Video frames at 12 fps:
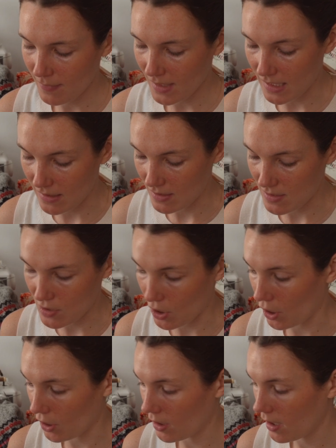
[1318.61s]
this
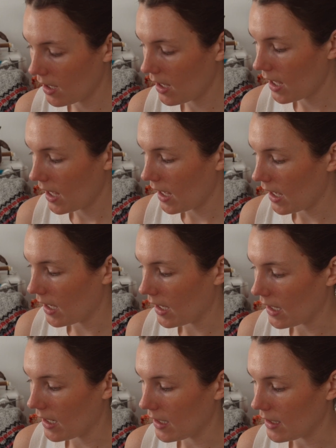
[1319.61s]
yarn.
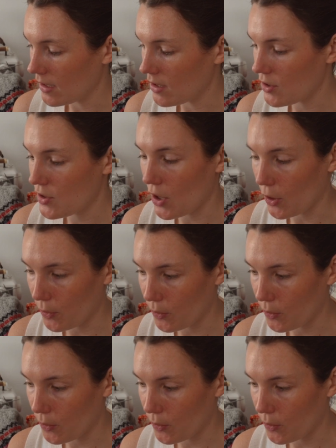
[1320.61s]
And so